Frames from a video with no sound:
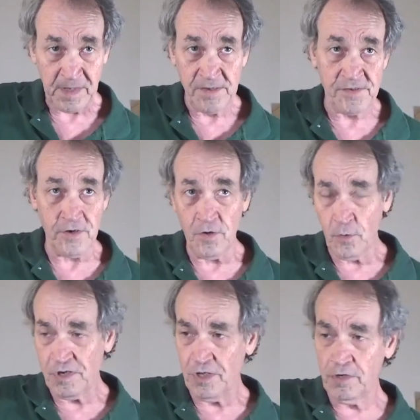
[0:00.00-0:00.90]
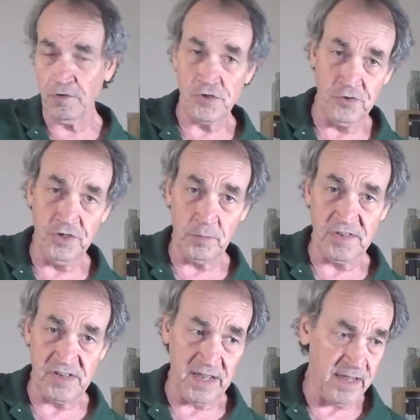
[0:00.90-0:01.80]
So when little Junior would
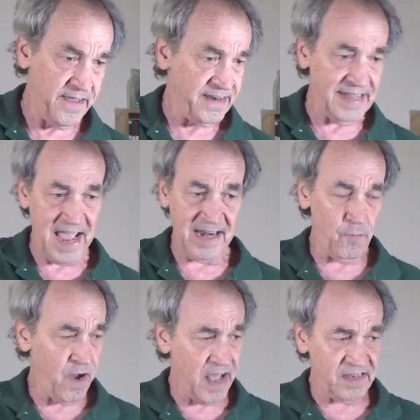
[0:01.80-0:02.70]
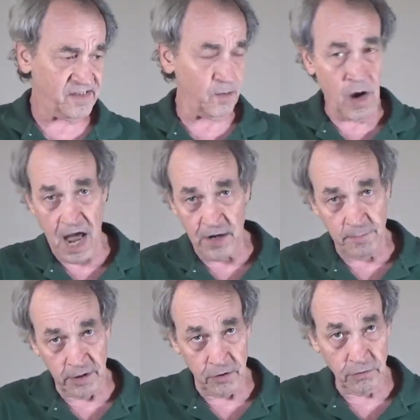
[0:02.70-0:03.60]
say, Daddy, why is the water
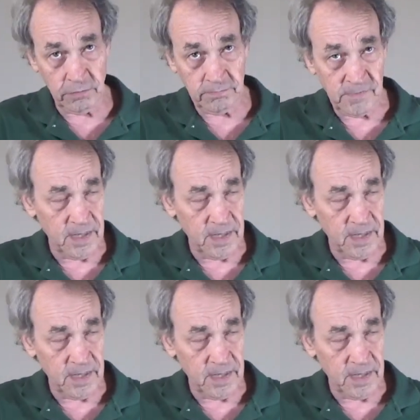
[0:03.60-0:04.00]
blue?